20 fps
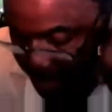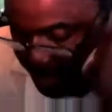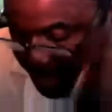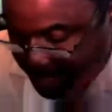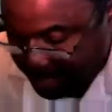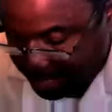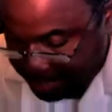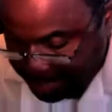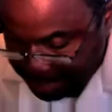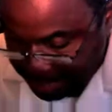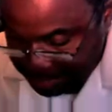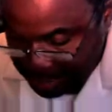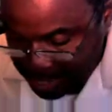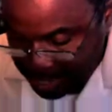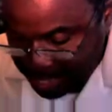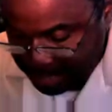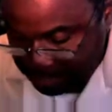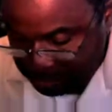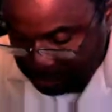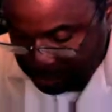And
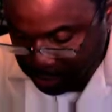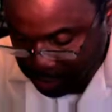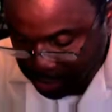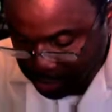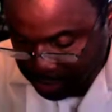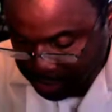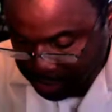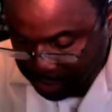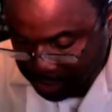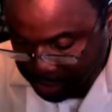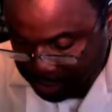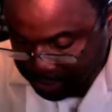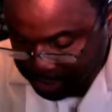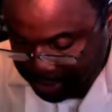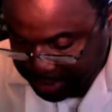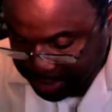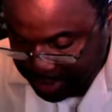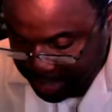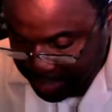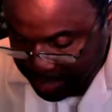God goes on
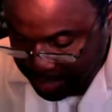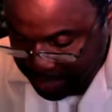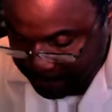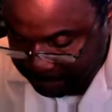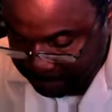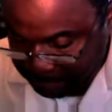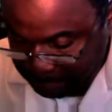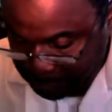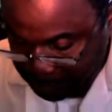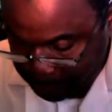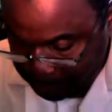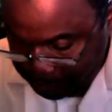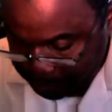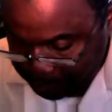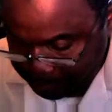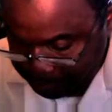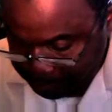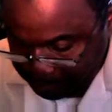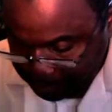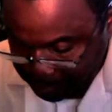to say,
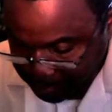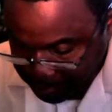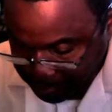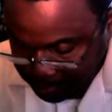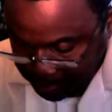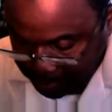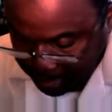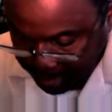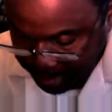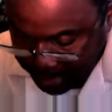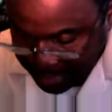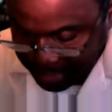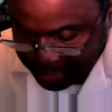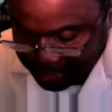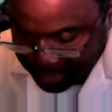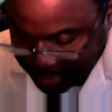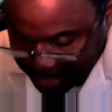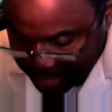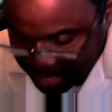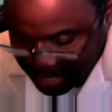
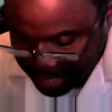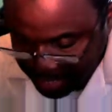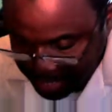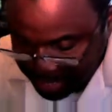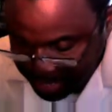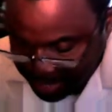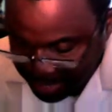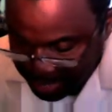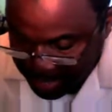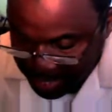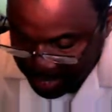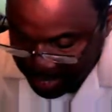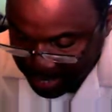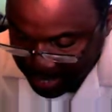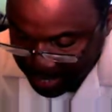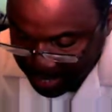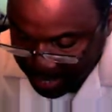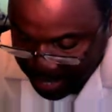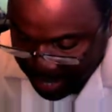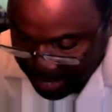indeed,
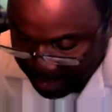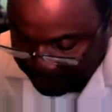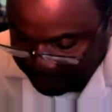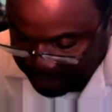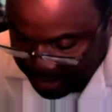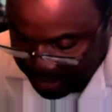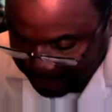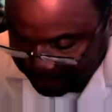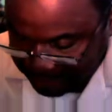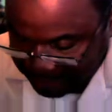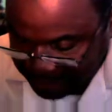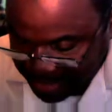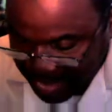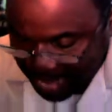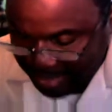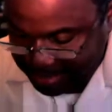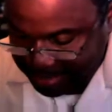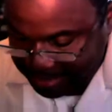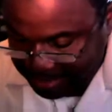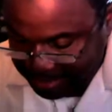have they
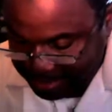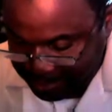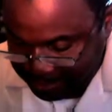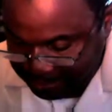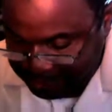vexed the